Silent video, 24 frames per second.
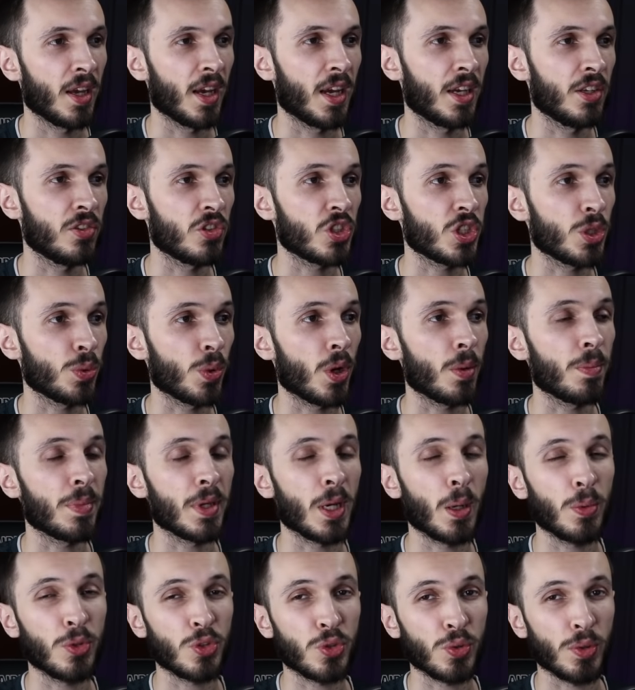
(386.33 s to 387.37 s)
and she won't be
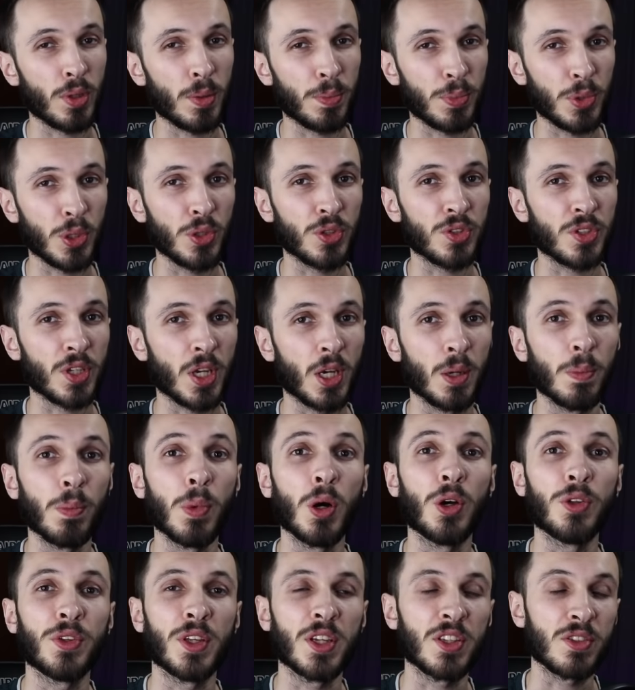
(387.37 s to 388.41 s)
able to abuse her
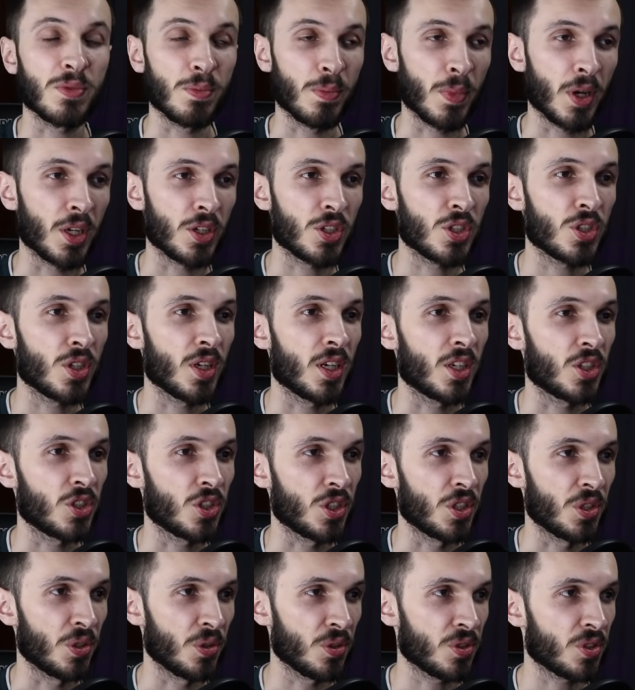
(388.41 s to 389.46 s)
bot as much as
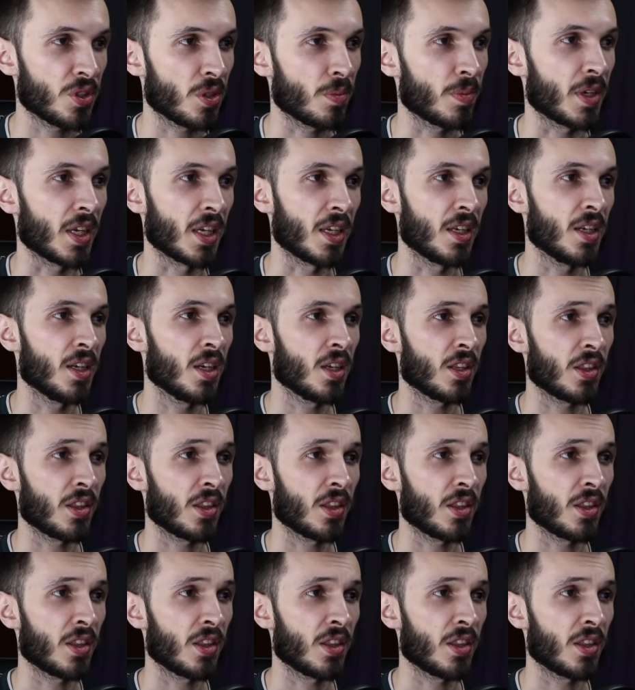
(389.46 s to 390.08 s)
she used to be.